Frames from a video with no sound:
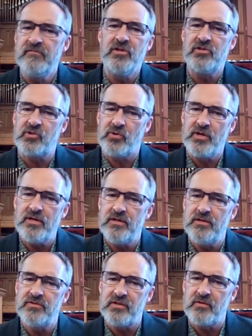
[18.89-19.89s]
TV
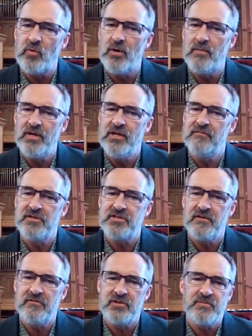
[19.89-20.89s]
screens and what many
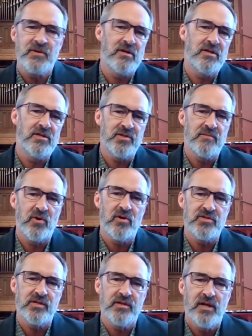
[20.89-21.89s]
of us have experienced
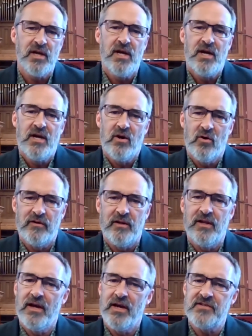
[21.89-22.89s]
in person
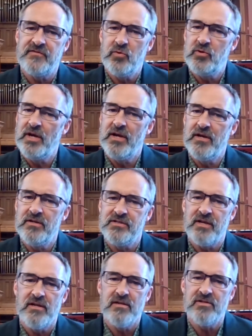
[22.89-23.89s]
over the last few days.